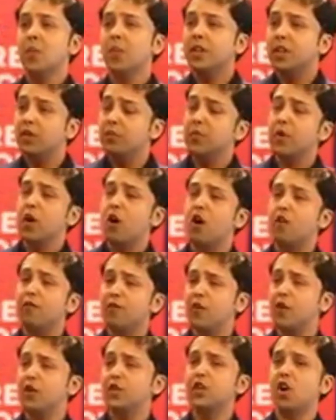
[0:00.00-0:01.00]
But the Pure
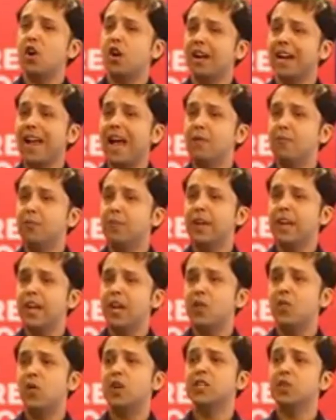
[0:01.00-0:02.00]
for Sure
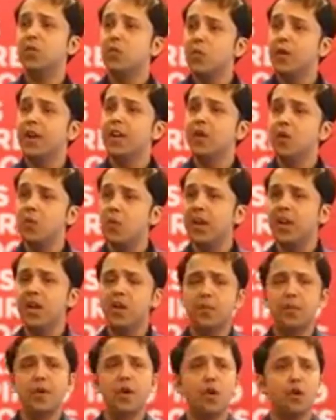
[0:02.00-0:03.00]
campaign was a win-win
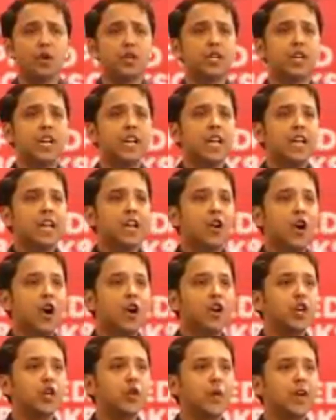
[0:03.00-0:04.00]
approach in
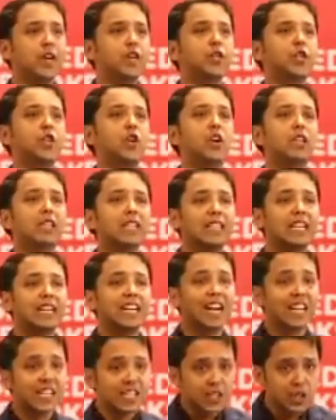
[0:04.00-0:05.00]
order to ensure that the
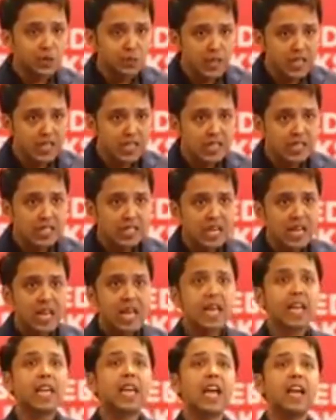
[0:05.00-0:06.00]
customers
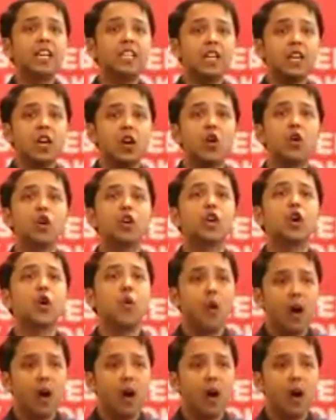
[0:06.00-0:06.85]
get good